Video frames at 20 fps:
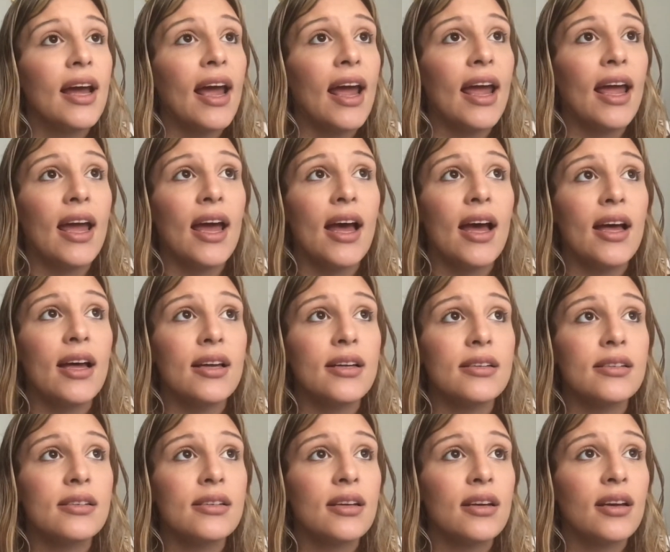
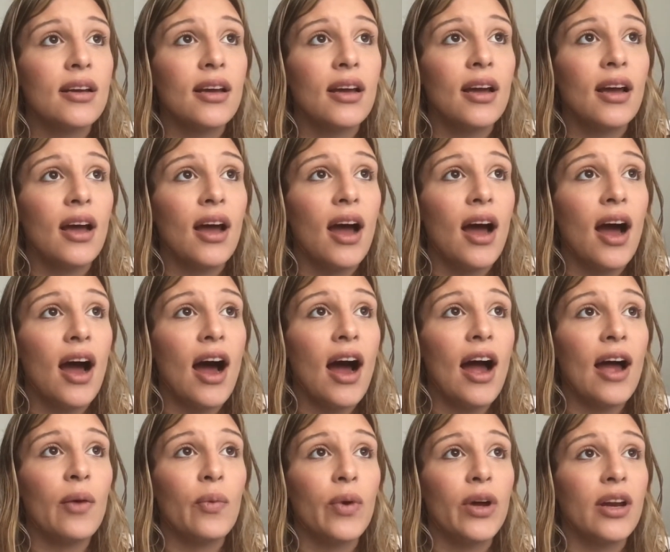and
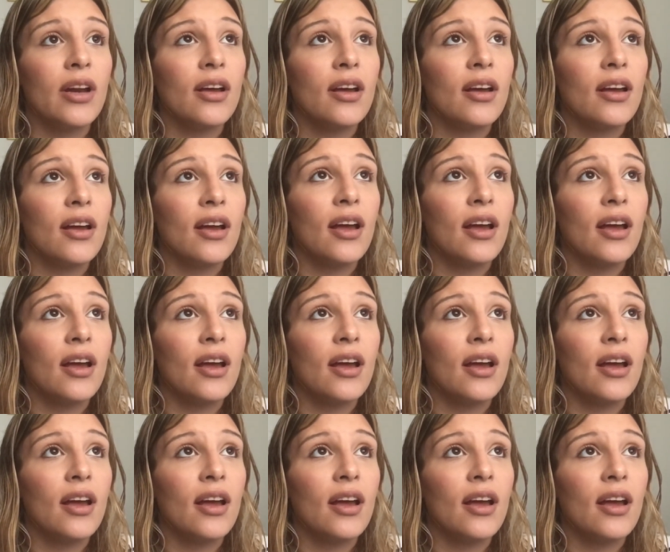I would